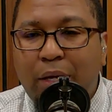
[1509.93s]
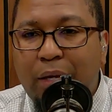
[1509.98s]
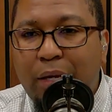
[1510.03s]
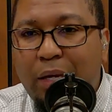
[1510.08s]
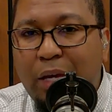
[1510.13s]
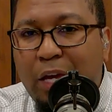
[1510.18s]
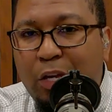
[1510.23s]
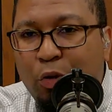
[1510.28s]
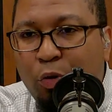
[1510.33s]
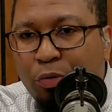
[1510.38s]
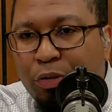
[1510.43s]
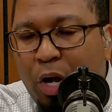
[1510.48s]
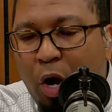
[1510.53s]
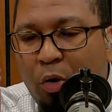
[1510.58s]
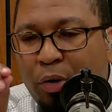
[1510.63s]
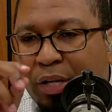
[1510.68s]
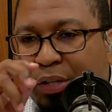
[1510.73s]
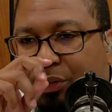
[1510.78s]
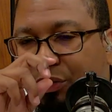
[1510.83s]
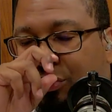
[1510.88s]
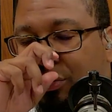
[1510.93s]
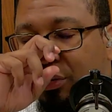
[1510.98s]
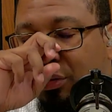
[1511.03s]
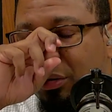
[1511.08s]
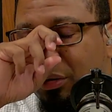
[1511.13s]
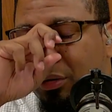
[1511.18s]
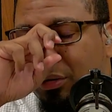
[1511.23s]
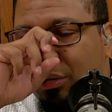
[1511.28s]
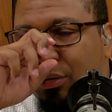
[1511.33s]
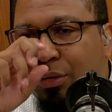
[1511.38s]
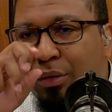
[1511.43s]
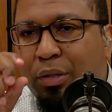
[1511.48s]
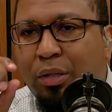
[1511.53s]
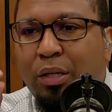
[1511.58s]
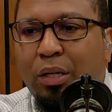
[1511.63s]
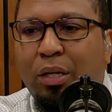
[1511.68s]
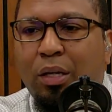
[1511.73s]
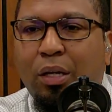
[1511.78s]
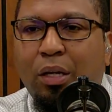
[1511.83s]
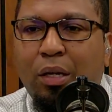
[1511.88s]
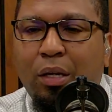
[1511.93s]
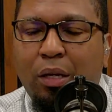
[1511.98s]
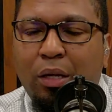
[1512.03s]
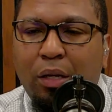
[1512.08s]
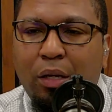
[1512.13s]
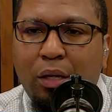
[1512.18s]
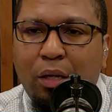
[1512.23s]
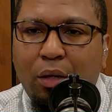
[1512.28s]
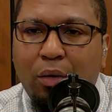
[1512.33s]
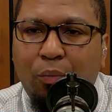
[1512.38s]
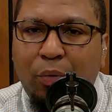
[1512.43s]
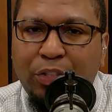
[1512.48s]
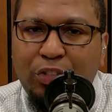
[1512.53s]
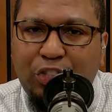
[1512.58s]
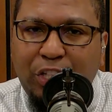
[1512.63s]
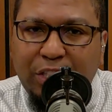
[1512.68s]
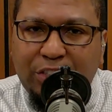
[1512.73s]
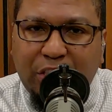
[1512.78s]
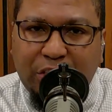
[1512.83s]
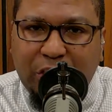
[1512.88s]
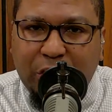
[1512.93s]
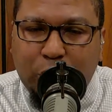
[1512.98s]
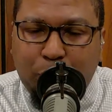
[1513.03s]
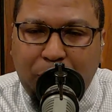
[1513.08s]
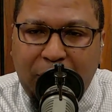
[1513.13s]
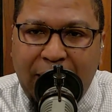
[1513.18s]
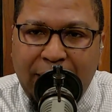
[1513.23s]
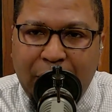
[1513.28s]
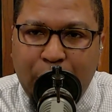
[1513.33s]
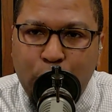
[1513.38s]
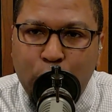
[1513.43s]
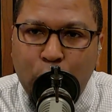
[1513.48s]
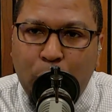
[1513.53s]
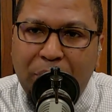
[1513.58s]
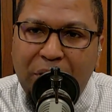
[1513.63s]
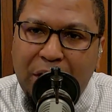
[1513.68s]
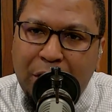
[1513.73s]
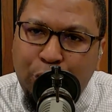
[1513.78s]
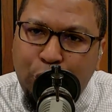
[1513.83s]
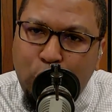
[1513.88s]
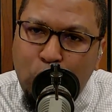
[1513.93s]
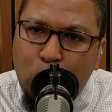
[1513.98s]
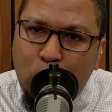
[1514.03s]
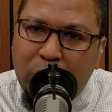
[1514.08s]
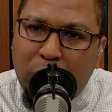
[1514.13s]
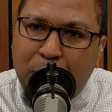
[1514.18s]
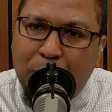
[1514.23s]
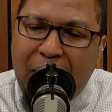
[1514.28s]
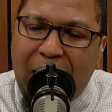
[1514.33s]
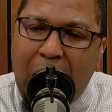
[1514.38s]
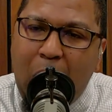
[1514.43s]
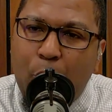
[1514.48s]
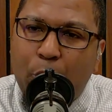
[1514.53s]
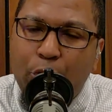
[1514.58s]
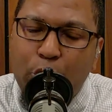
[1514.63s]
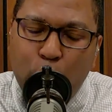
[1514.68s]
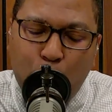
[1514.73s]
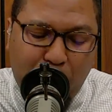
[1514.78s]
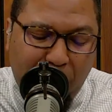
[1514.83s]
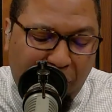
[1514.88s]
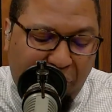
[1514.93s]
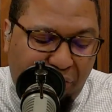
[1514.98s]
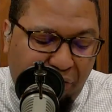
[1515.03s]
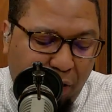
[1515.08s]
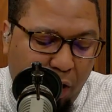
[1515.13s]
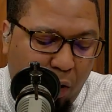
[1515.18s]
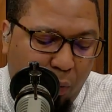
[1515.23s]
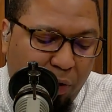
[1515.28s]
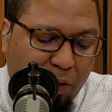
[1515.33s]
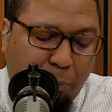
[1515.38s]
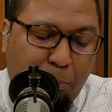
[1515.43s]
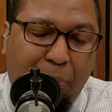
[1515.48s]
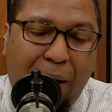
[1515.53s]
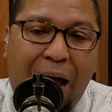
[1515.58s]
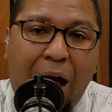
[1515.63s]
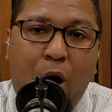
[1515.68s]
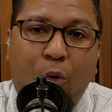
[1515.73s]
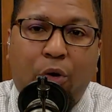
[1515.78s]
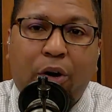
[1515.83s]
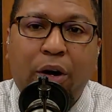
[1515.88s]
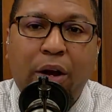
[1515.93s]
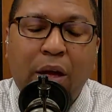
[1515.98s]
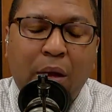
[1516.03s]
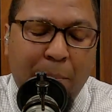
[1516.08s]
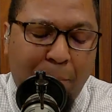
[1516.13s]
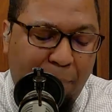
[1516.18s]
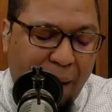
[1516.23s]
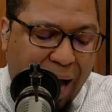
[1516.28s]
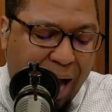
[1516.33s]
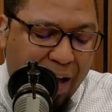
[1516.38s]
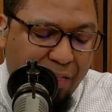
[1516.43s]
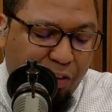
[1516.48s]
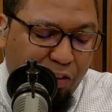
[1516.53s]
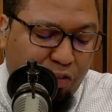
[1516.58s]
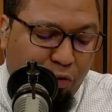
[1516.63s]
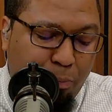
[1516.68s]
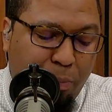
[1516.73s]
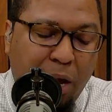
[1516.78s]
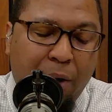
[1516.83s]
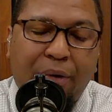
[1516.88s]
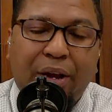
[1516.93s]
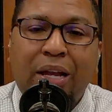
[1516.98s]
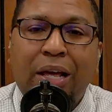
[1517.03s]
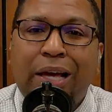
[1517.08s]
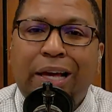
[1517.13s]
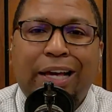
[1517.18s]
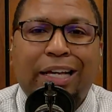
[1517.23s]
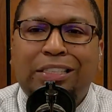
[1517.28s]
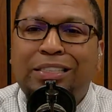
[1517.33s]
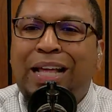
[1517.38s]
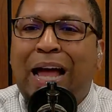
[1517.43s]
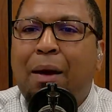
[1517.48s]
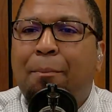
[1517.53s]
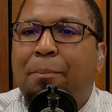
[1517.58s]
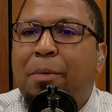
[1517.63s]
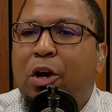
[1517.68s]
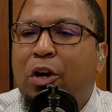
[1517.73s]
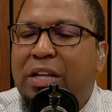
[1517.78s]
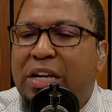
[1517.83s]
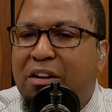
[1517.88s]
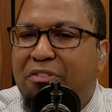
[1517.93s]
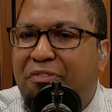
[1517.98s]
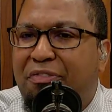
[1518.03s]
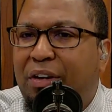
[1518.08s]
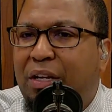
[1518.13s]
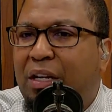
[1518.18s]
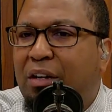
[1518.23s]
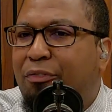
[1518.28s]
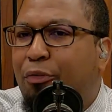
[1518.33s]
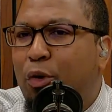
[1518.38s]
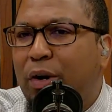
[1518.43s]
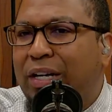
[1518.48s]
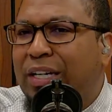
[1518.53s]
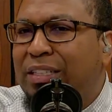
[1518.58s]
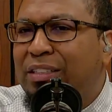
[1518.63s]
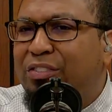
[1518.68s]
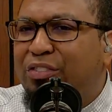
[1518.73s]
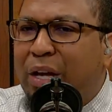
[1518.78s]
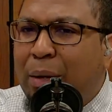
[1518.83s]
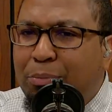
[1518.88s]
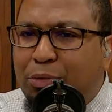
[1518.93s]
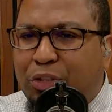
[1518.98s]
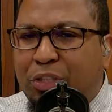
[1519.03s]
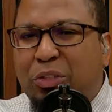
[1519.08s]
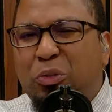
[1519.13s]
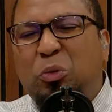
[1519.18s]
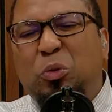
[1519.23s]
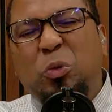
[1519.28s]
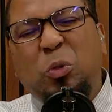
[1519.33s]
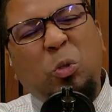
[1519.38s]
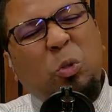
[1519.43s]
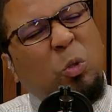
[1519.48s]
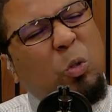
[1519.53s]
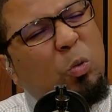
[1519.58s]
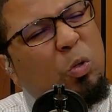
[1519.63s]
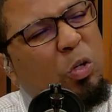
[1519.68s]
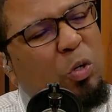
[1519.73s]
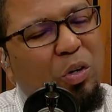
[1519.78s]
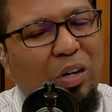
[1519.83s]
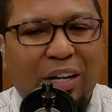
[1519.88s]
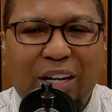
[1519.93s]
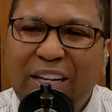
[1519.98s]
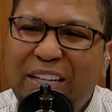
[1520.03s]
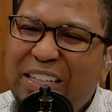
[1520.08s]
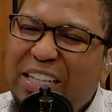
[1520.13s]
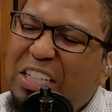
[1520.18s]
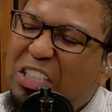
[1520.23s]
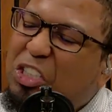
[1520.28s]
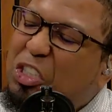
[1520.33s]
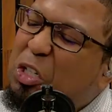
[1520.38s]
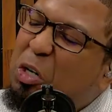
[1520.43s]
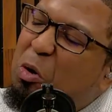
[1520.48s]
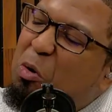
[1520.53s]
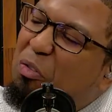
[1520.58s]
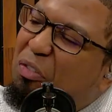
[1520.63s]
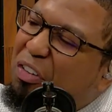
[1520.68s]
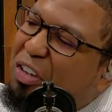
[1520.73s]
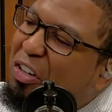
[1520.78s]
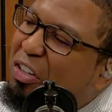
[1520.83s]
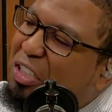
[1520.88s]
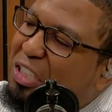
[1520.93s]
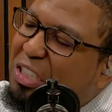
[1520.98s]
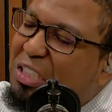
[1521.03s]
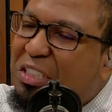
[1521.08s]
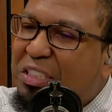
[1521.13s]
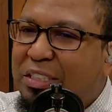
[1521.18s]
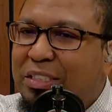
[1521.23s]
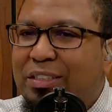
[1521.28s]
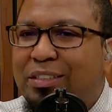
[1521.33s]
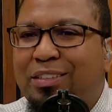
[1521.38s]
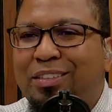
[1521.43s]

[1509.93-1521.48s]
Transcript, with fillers: And you'll notice when Jesus explained that you'll be endued with power, you'll be filled with power by the Spirit, it's not merely a filling for consumption. Ooh, they sure feel good.